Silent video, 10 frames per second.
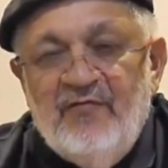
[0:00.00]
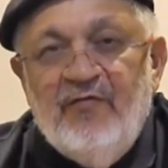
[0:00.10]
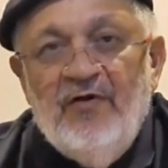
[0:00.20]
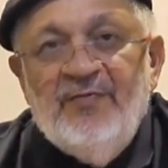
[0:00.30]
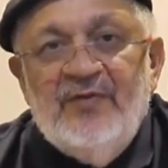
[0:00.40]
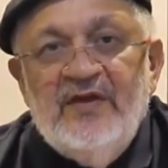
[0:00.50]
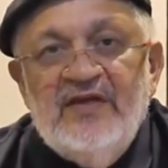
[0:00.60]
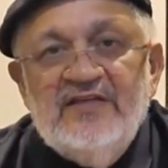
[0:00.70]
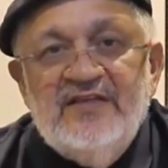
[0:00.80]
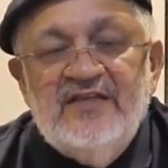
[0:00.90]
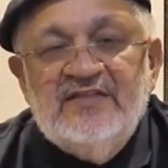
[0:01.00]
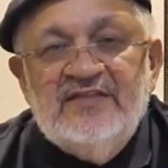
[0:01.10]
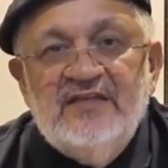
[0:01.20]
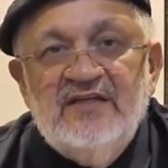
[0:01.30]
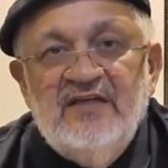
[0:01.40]
The fourth thing is
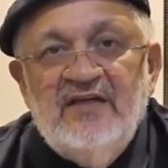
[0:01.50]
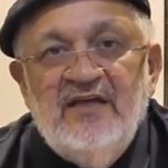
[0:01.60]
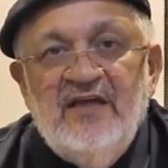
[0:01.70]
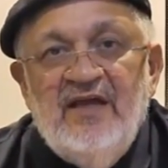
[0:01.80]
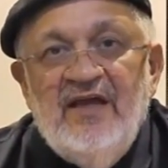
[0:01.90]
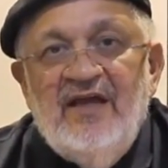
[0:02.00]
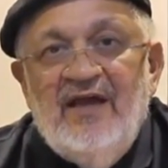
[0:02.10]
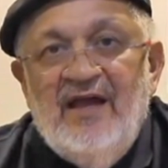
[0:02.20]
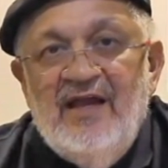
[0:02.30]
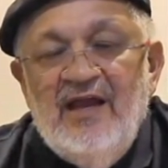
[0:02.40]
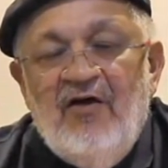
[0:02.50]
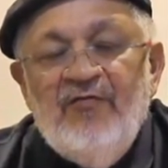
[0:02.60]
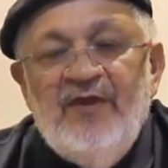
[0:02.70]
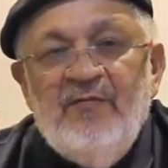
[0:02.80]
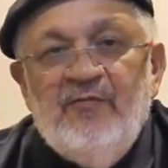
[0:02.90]
this.
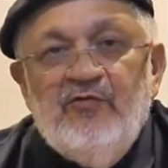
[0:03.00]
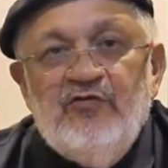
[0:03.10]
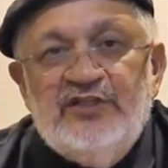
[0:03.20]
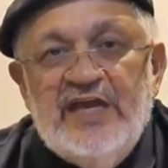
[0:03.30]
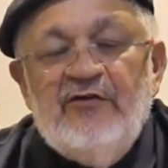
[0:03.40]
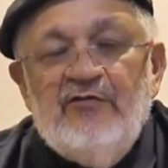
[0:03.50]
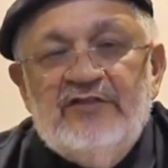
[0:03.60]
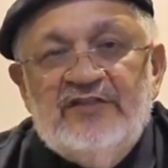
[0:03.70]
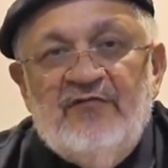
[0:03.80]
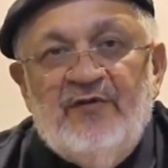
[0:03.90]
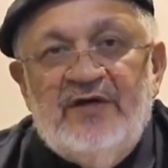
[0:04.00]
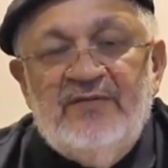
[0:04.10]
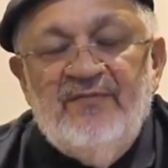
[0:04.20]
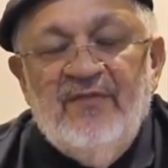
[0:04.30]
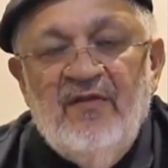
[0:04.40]
Allow them to shadow
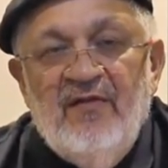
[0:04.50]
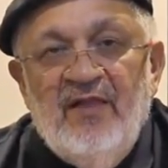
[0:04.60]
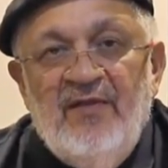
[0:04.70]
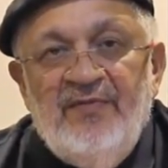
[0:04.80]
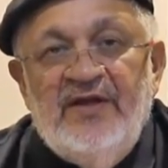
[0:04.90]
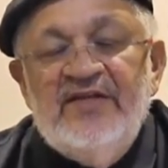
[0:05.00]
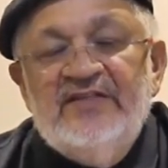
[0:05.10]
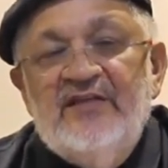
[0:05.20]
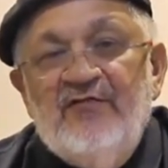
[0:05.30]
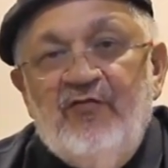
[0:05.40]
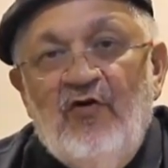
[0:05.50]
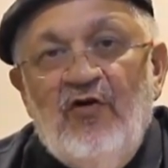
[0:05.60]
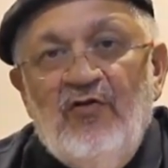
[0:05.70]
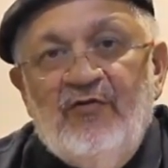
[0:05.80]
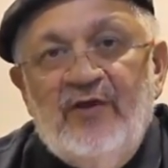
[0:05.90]
someone that is
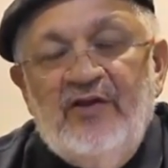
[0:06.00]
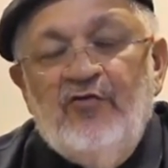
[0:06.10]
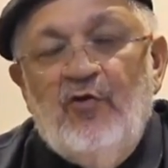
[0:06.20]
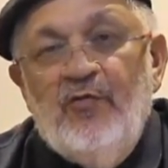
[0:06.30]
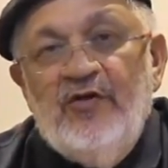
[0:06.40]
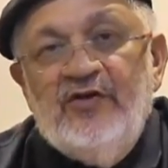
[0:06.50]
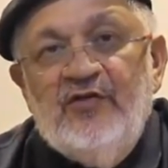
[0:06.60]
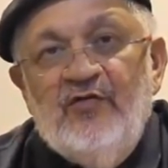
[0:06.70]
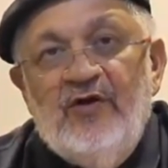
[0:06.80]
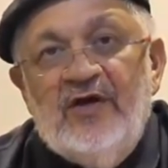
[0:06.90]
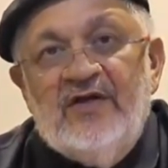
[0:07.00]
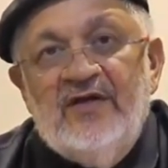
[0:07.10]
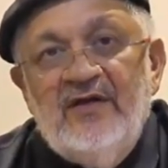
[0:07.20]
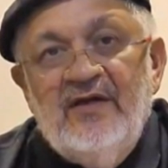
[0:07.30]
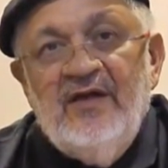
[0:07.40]
involved in community
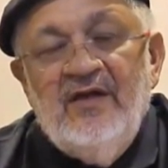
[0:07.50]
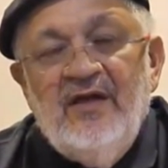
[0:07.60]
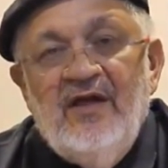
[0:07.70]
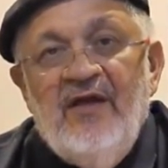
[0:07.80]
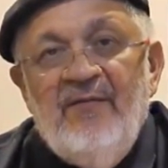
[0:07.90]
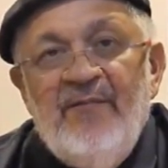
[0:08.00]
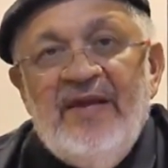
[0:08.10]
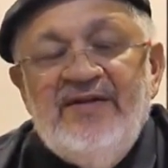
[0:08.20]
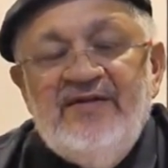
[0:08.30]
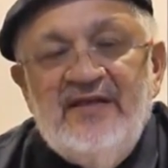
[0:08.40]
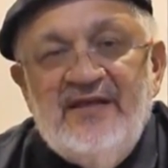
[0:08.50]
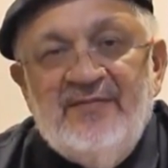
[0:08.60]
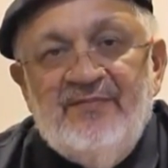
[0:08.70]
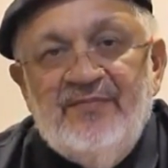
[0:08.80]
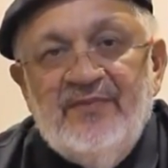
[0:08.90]
work. Mentor
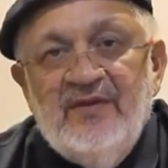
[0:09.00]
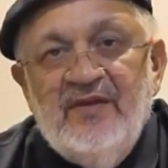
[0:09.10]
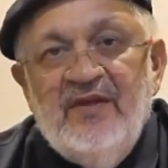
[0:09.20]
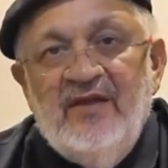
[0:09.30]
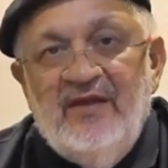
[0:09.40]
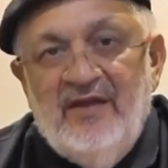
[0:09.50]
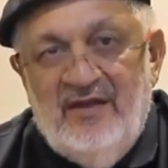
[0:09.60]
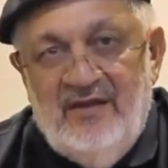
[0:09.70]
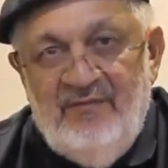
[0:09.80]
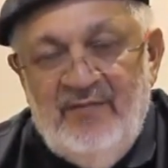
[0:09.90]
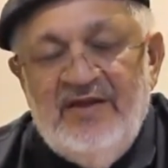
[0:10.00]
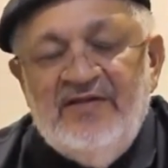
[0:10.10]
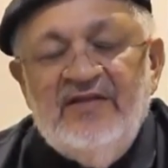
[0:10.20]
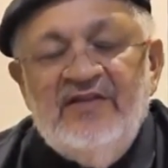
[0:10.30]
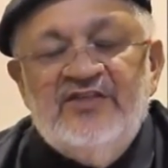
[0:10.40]
him.
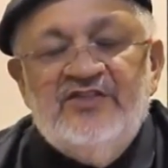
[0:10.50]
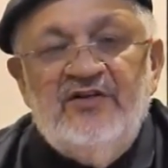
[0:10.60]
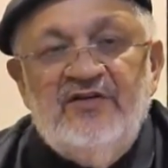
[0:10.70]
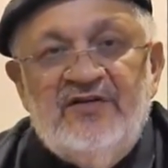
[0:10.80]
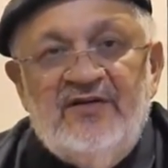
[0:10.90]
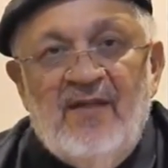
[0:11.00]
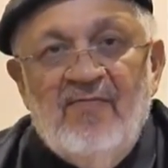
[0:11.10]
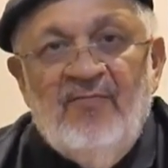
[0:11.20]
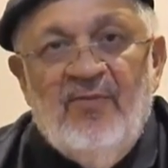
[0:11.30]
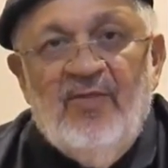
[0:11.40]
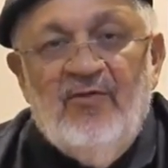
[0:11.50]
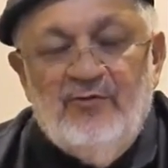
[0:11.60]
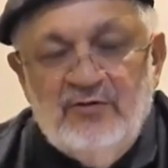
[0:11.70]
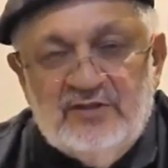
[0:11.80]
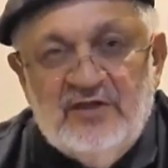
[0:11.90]
Mentor the children.
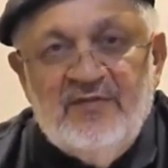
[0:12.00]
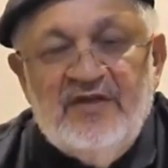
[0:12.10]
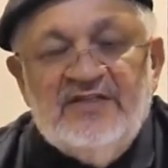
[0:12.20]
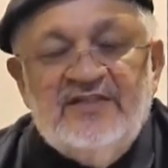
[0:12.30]
Do some